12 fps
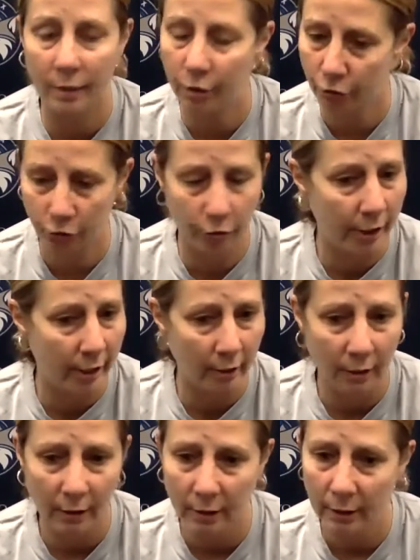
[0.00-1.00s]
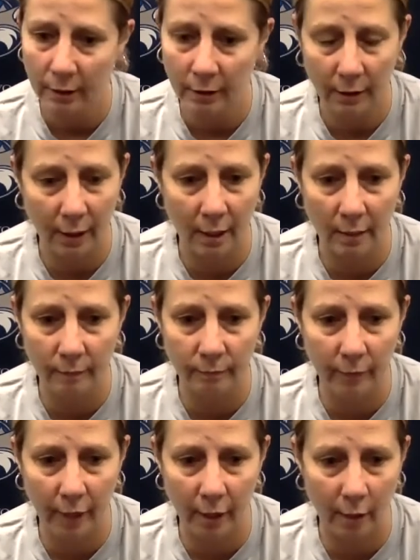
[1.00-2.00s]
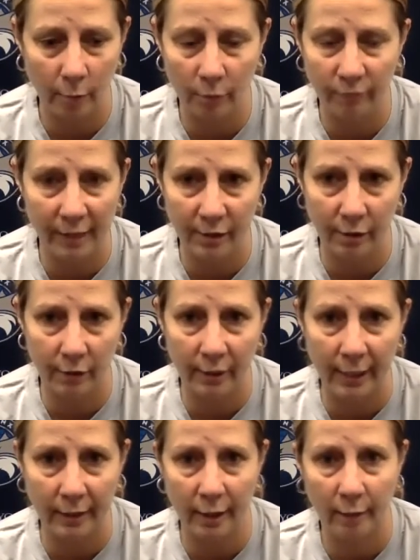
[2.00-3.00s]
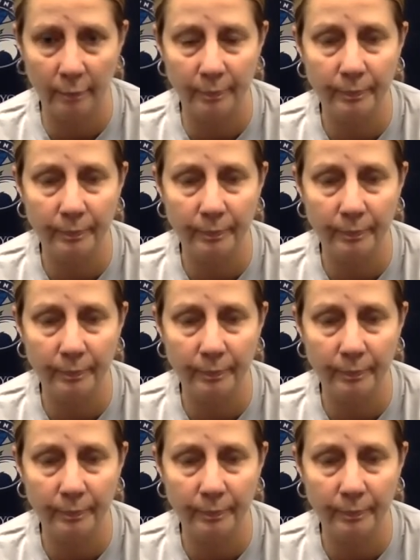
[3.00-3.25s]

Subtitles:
Just shoot it, and we'll find Still the next time.